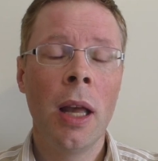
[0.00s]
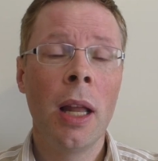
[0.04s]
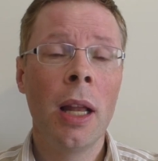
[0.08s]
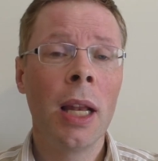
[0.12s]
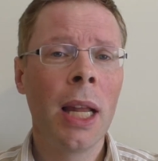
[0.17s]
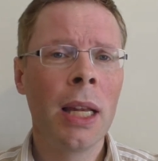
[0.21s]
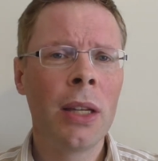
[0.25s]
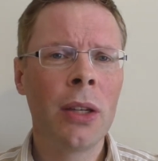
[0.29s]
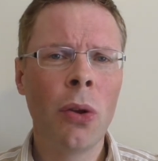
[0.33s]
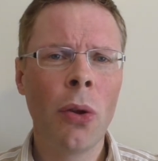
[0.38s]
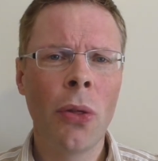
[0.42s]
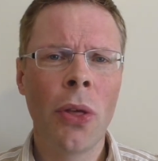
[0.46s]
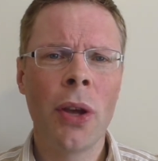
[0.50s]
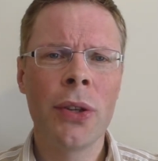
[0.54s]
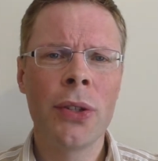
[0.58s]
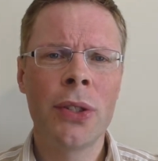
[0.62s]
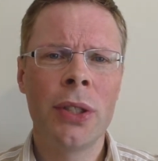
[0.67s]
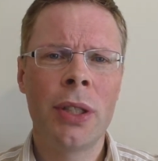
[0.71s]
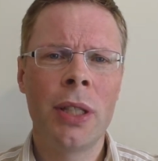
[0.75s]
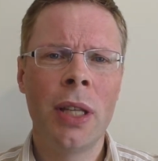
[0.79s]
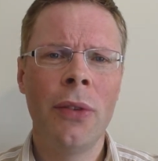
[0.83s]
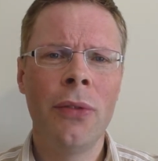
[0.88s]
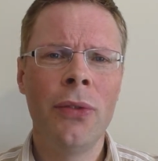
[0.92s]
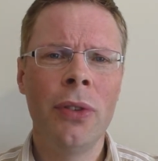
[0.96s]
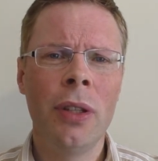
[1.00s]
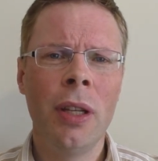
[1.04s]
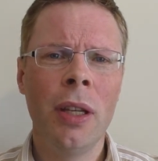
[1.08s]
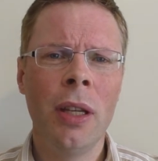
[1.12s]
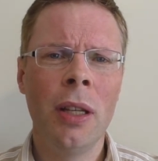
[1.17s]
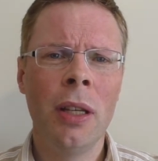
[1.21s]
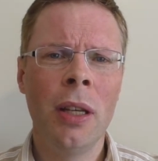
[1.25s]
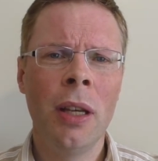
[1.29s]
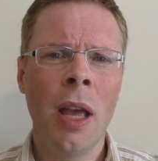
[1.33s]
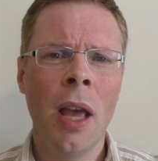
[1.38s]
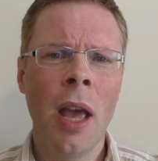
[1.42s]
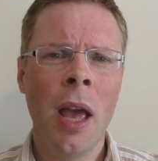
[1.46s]
Let
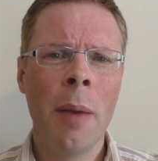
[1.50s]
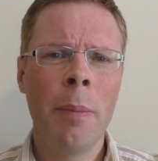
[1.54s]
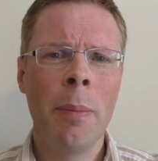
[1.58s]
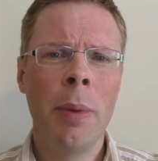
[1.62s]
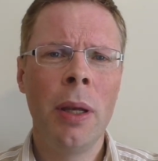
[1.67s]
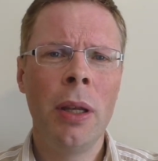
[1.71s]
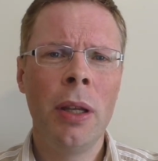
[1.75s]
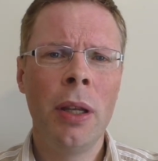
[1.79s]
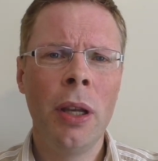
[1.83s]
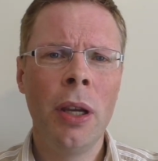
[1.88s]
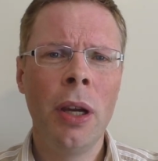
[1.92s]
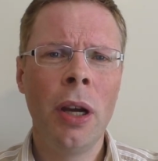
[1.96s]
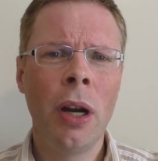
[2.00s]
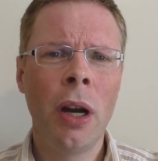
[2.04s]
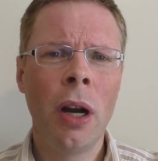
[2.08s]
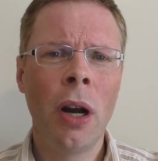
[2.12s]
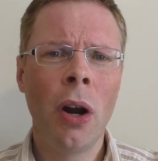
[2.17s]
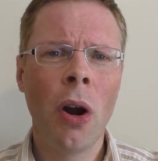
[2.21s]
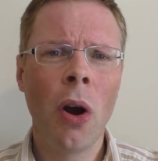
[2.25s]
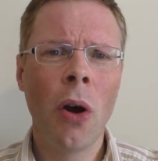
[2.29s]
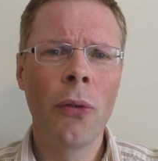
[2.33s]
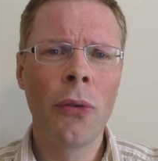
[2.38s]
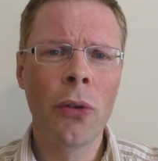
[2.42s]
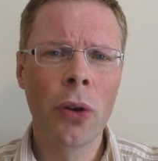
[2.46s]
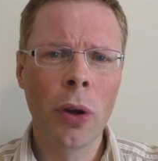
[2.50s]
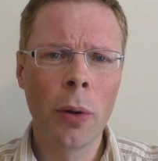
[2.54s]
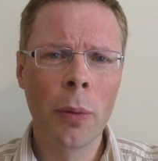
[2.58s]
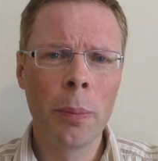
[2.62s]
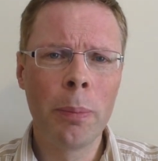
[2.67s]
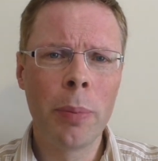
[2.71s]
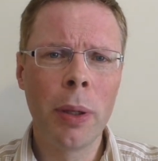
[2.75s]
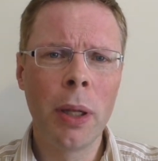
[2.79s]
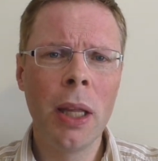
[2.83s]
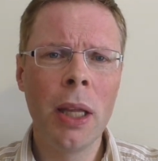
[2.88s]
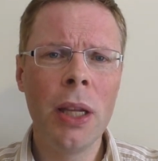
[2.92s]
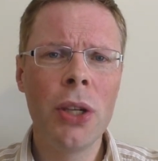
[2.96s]
2017 be a year of
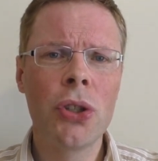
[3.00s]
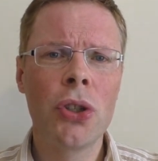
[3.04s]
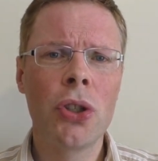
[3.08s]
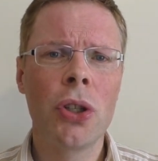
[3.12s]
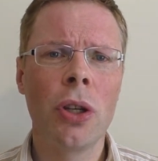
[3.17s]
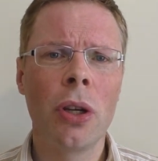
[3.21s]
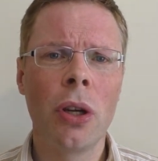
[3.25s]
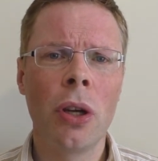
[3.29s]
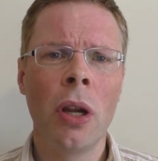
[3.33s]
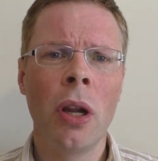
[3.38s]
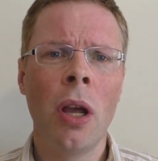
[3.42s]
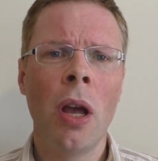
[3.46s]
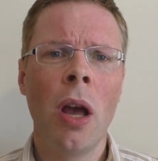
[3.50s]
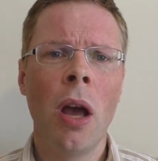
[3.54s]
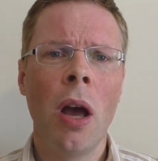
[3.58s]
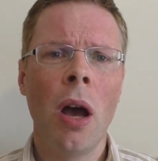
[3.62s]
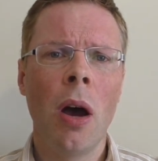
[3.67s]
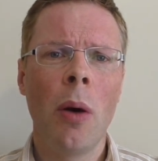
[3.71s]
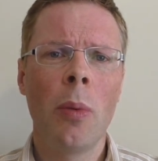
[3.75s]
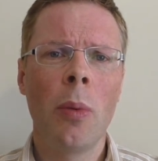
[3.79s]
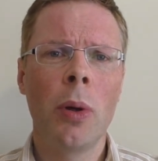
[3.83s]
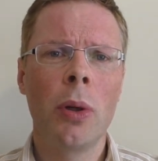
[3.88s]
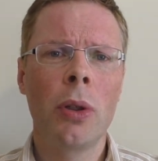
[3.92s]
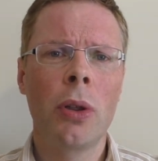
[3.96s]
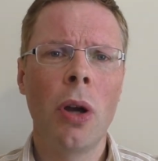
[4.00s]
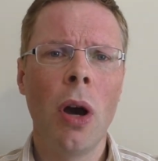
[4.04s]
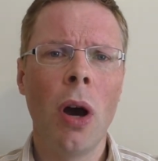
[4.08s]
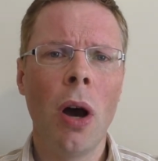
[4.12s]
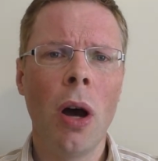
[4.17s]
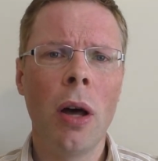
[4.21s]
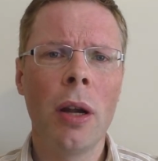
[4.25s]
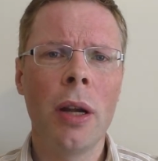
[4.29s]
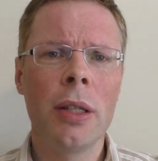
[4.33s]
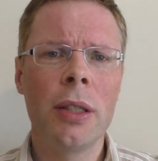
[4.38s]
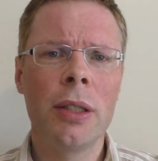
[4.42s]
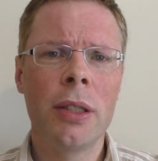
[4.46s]
completion of what
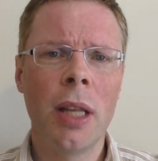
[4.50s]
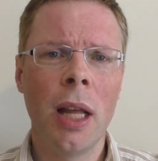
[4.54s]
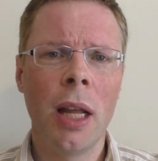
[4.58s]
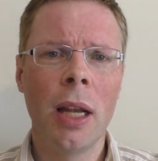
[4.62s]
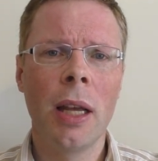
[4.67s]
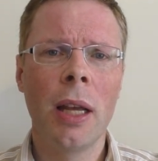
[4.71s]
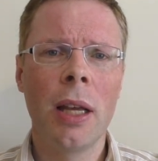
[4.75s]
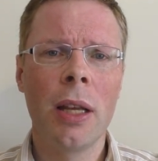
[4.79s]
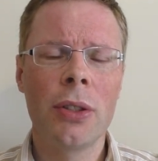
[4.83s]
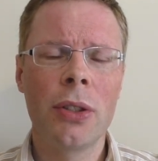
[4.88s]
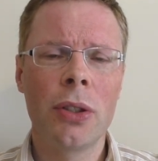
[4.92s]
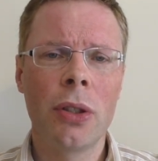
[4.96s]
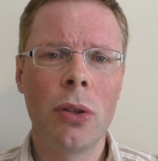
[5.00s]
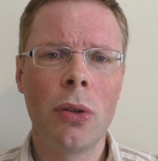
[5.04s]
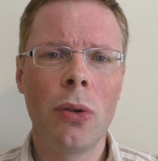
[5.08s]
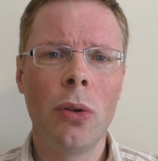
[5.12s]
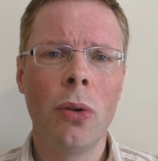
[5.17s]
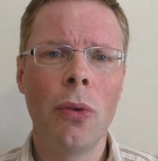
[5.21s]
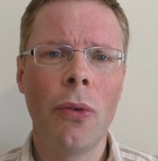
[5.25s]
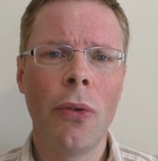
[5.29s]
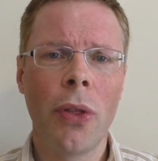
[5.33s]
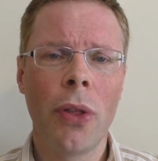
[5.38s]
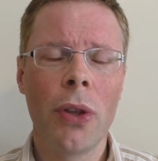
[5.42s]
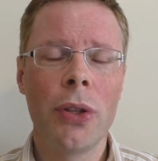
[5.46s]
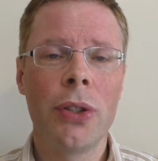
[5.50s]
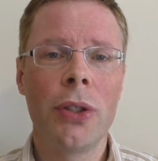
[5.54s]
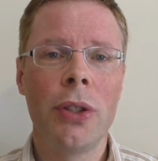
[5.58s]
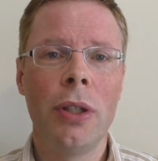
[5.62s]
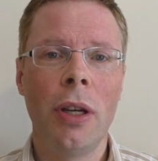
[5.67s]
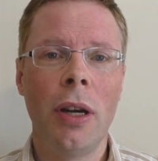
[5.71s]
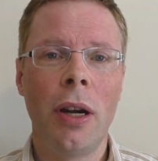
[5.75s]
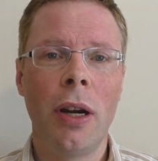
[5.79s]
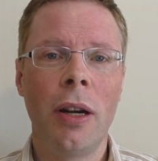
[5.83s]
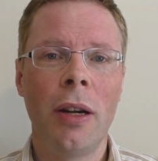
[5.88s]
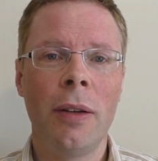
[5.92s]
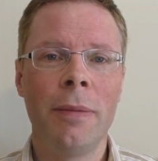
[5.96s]
God is telling us to do for this
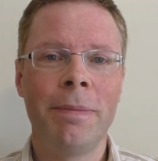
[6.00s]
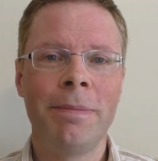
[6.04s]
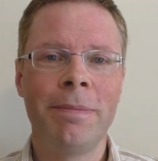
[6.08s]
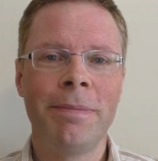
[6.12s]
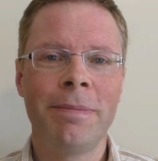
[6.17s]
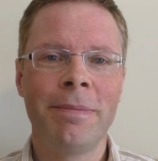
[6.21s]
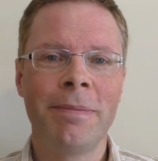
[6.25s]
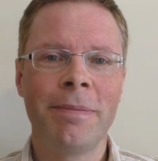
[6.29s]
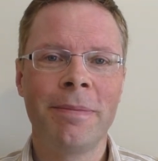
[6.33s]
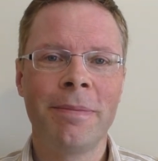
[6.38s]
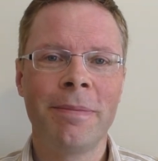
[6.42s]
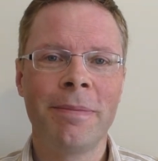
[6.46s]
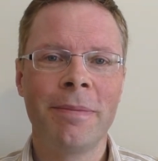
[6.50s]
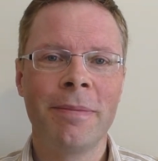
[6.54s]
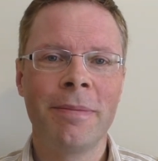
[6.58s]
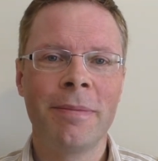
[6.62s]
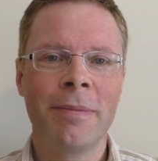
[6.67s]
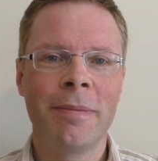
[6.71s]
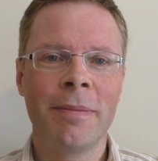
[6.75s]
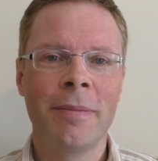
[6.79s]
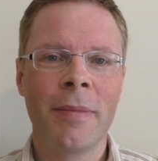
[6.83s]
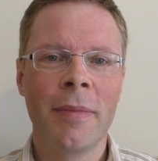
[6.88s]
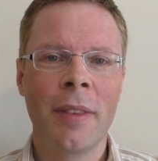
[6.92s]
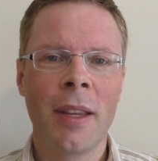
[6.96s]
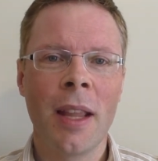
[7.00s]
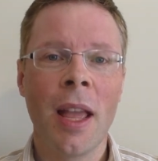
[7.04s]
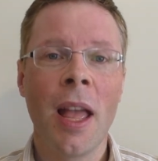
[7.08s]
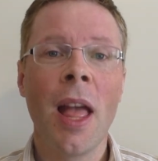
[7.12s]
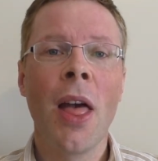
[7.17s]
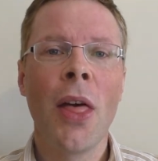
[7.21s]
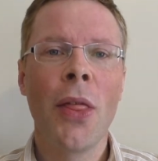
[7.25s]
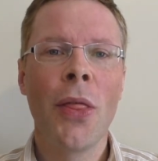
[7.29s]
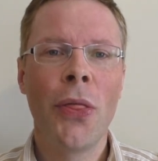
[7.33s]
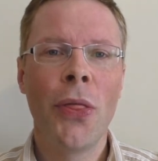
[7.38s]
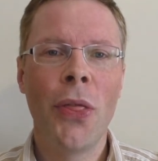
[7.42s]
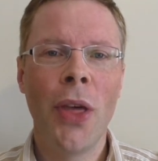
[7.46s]
year.
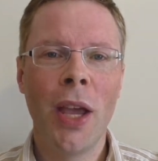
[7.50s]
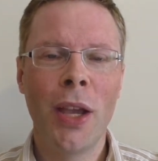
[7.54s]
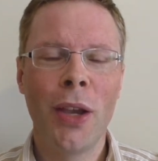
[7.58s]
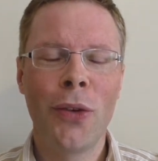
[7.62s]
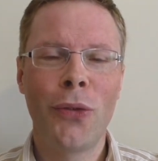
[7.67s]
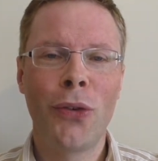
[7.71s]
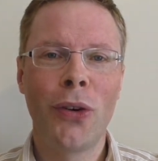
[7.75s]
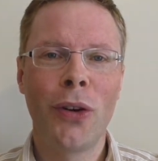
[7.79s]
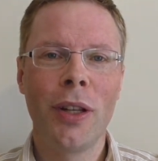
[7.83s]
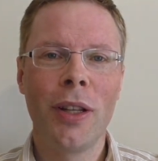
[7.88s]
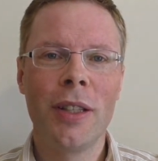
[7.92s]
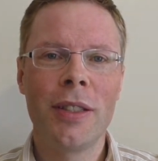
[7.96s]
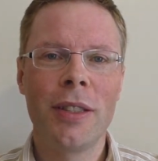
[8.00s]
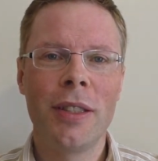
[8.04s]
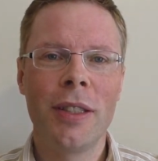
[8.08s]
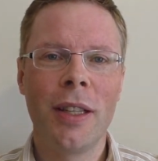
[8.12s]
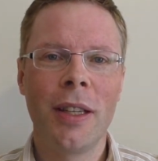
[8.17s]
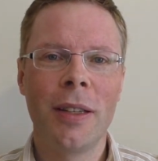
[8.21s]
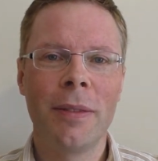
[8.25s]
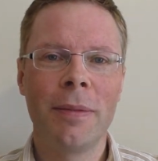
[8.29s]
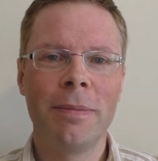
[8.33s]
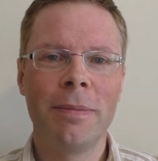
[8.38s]
Thank you for listening.